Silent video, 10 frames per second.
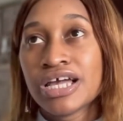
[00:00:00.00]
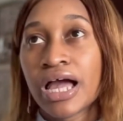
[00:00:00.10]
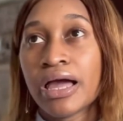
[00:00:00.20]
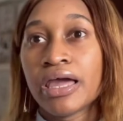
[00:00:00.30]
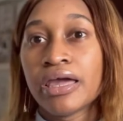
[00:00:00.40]

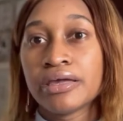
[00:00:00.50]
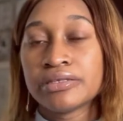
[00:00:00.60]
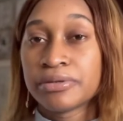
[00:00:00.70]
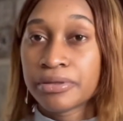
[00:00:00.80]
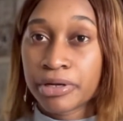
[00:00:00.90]
I
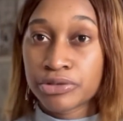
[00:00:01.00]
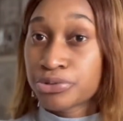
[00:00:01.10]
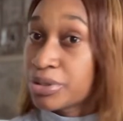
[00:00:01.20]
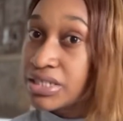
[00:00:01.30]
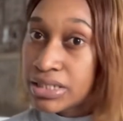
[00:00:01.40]
spend about
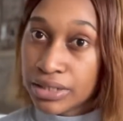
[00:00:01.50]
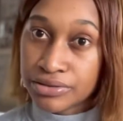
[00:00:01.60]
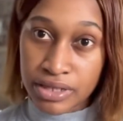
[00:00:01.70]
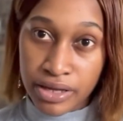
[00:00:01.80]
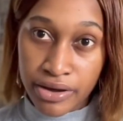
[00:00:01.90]

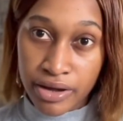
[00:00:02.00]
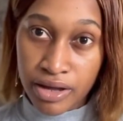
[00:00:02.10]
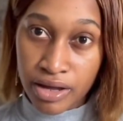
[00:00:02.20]
20,000 naira